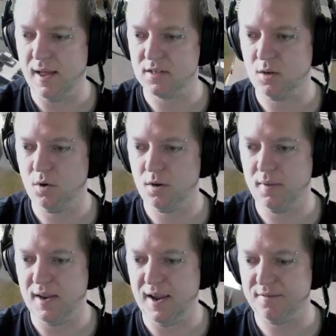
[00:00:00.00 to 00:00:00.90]
So what I'm
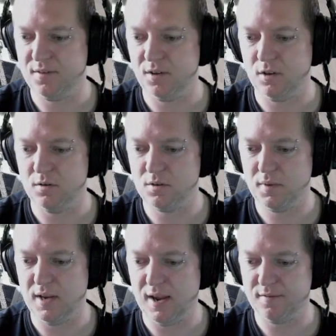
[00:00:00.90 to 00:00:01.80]
going to have to do is I'm
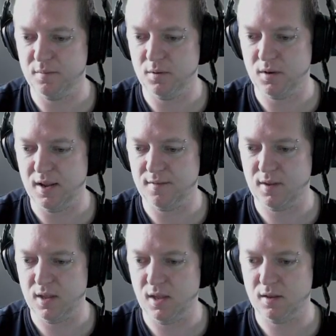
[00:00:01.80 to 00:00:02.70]
going to have to build it over
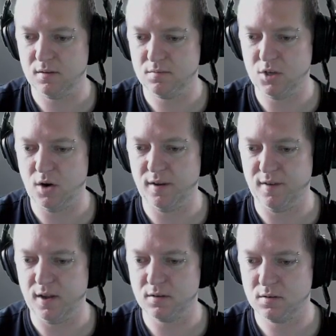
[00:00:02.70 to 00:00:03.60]
here. Sorry,
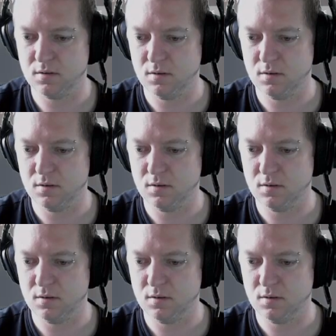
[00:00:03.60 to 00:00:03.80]
folks.